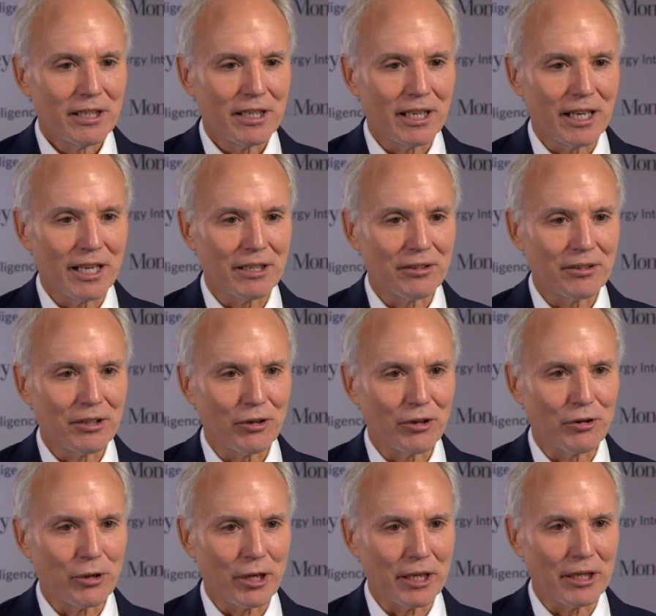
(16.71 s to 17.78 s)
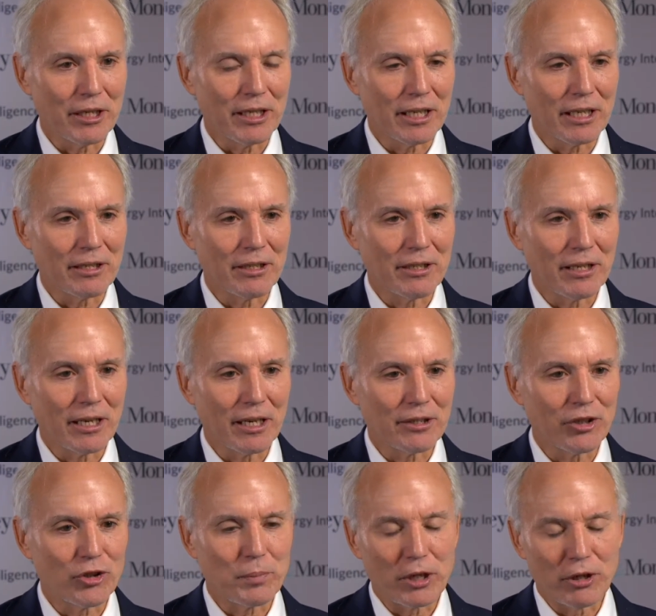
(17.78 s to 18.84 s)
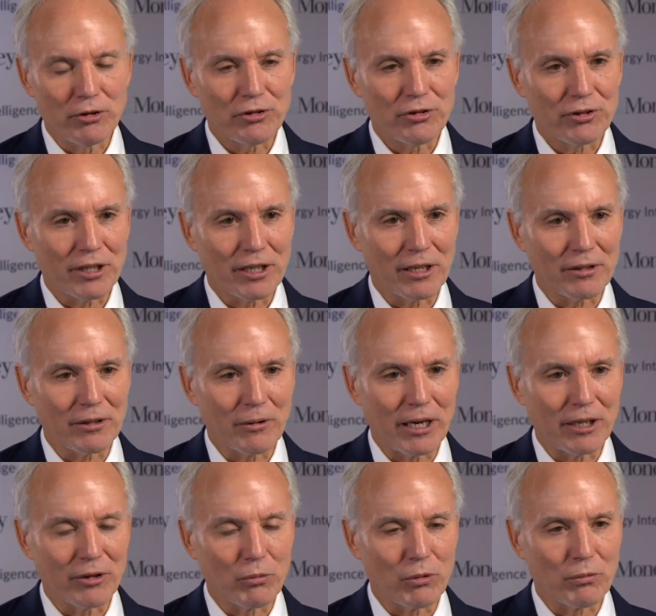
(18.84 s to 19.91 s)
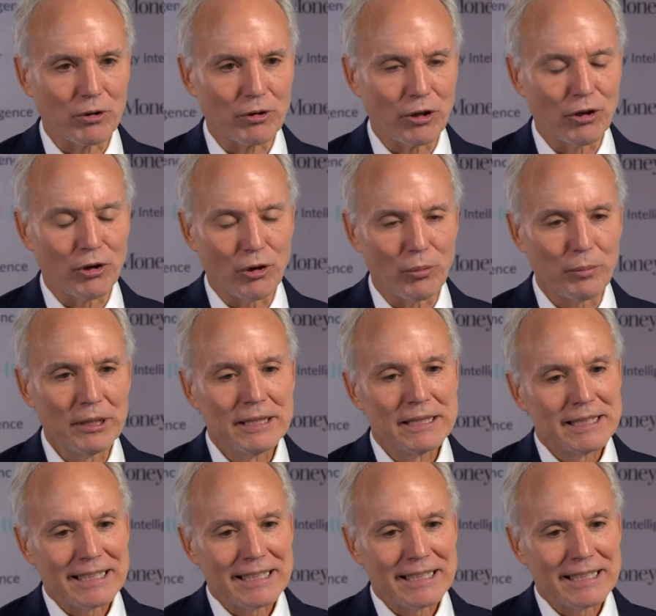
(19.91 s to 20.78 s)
The trade disputes around the globe,